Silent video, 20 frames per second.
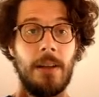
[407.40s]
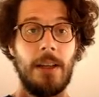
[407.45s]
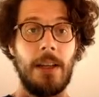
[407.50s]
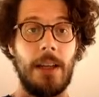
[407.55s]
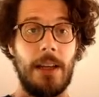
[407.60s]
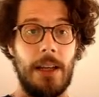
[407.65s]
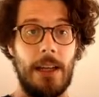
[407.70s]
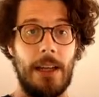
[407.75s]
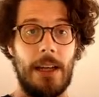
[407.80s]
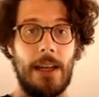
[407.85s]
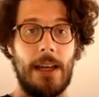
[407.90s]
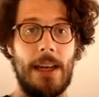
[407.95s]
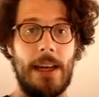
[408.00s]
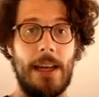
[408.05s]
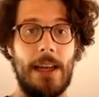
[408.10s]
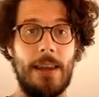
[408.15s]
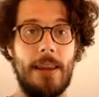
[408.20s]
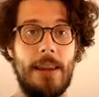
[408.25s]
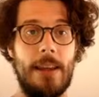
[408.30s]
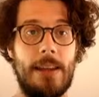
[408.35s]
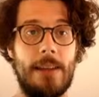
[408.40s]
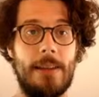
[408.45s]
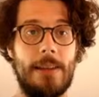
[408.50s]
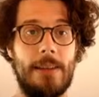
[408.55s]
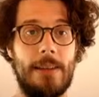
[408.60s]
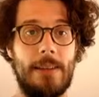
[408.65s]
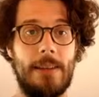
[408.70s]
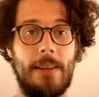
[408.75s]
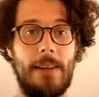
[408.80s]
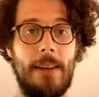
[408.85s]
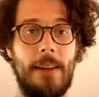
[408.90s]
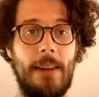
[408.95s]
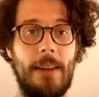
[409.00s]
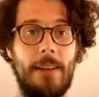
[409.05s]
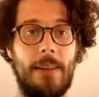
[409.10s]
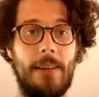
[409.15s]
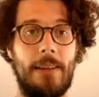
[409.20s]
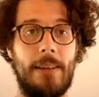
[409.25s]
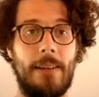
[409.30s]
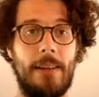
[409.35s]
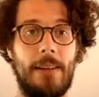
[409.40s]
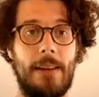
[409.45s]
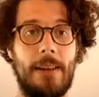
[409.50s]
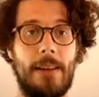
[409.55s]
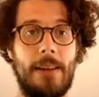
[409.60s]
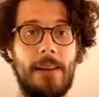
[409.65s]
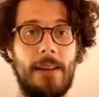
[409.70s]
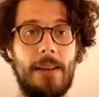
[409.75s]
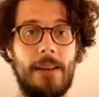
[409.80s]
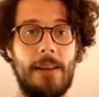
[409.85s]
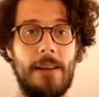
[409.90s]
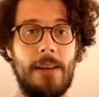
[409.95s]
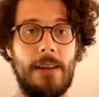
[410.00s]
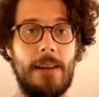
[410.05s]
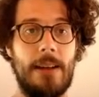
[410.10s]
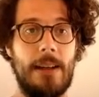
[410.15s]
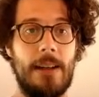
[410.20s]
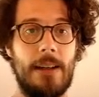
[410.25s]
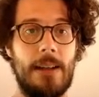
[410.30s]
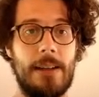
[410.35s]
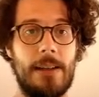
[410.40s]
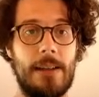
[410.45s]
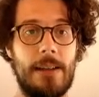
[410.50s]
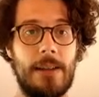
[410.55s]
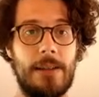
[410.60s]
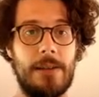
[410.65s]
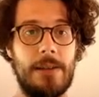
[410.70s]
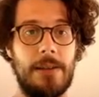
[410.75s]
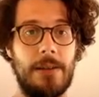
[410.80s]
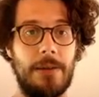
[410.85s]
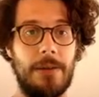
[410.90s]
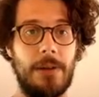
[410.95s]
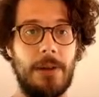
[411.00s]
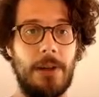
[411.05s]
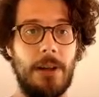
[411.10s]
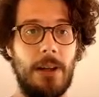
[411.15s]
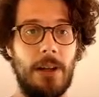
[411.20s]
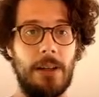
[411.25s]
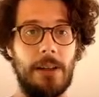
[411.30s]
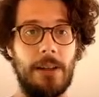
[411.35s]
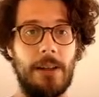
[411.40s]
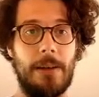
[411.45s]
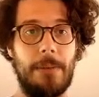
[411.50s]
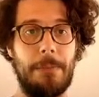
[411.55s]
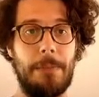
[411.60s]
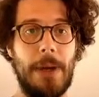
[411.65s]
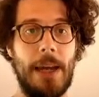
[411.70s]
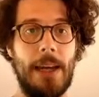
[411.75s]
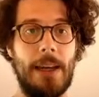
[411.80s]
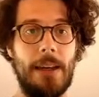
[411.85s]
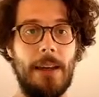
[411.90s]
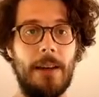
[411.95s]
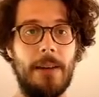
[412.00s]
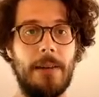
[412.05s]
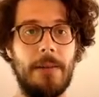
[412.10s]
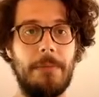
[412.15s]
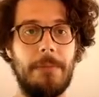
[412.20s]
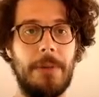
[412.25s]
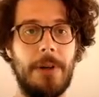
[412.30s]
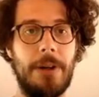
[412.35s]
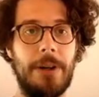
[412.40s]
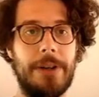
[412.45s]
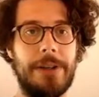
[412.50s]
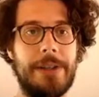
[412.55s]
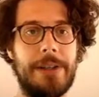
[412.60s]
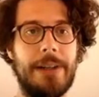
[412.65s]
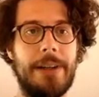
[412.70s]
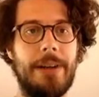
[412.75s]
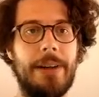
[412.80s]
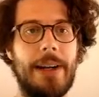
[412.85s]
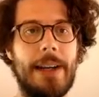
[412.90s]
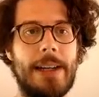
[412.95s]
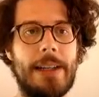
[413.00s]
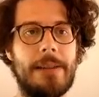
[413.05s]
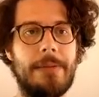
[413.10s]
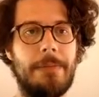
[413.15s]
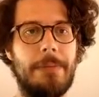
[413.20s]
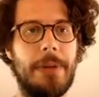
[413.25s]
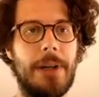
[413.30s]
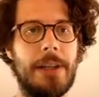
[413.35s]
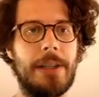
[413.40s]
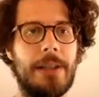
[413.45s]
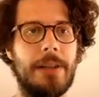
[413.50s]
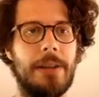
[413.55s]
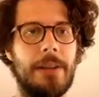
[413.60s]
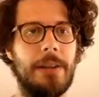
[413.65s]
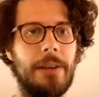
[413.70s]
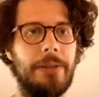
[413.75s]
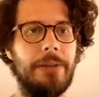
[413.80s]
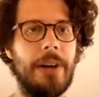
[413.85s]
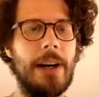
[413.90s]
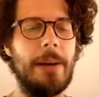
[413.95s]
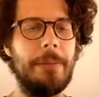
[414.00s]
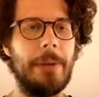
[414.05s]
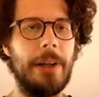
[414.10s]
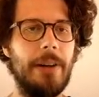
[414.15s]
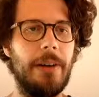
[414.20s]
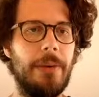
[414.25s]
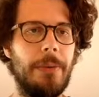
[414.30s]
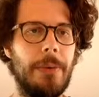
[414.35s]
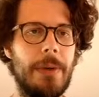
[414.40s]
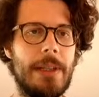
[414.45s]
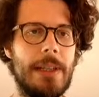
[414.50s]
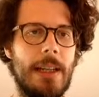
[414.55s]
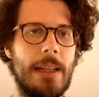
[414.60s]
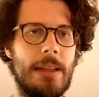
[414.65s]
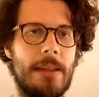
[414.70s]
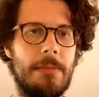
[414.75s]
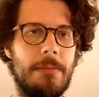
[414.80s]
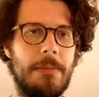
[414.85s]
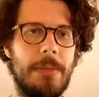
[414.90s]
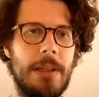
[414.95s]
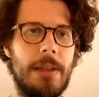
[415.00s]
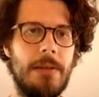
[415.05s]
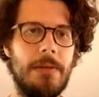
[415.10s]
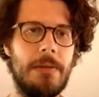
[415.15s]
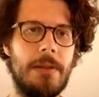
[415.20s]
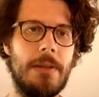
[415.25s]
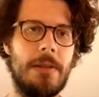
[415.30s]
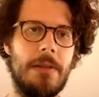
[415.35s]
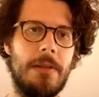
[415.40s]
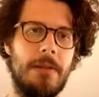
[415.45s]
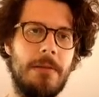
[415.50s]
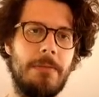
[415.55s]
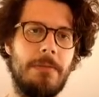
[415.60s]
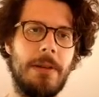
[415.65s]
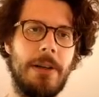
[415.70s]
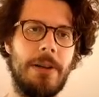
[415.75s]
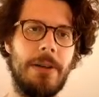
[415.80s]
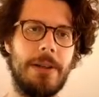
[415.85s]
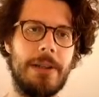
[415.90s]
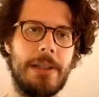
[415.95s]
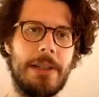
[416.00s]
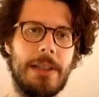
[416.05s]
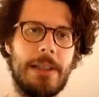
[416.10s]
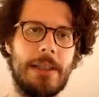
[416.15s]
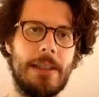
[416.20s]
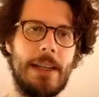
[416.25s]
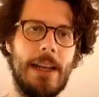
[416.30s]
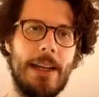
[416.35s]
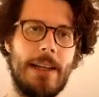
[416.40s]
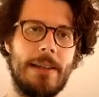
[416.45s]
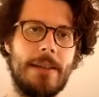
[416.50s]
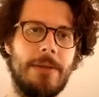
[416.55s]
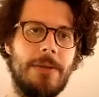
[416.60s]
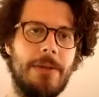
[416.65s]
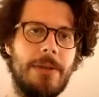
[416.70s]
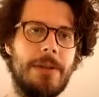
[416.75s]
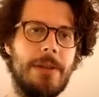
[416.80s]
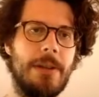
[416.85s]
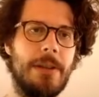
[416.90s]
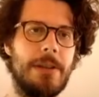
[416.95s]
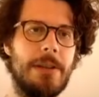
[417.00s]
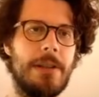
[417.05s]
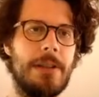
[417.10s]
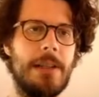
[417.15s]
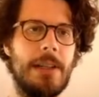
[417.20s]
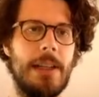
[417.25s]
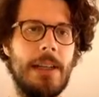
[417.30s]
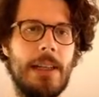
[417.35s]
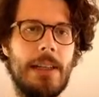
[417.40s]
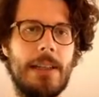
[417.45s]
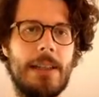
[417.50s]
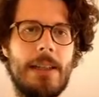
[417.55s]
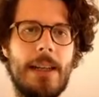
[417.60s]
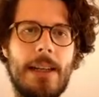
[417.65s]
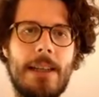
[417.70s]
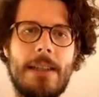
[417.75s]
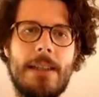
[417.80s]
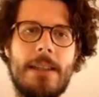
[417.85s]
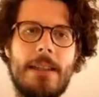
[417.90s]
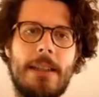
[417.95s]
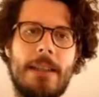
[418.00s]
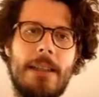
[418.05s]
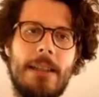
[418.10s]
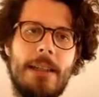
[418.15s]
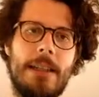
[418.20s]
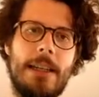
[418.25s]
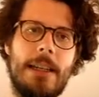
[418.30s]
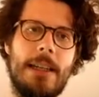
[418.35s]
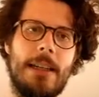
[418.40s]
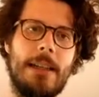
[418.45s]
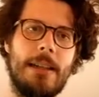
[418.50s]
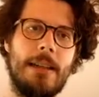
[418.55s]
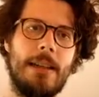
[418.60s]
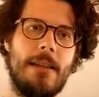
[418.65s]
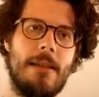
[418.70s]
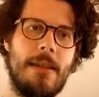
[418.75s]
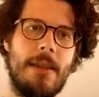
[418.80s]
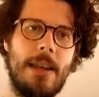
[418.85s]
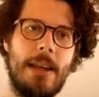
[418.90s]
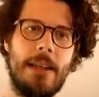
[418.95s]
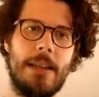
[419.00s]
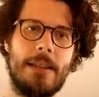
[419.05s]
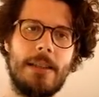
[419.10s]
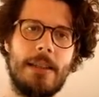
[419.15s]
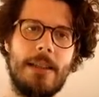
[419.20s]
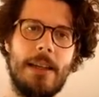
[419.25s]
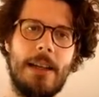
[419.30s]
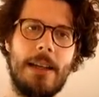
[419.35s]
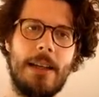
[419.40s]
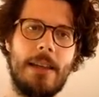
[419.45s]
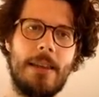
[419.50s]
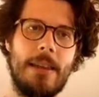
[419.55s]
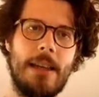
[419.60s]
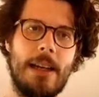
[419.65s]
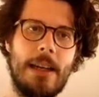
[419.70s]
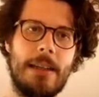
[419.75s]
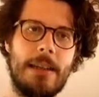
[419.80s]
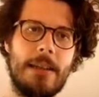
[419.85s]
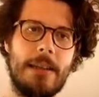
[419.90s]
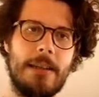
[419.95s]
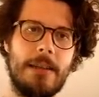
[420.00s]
And this is so-called PEG, parser expression grammar, which can be used to parse text or search in text and things like that.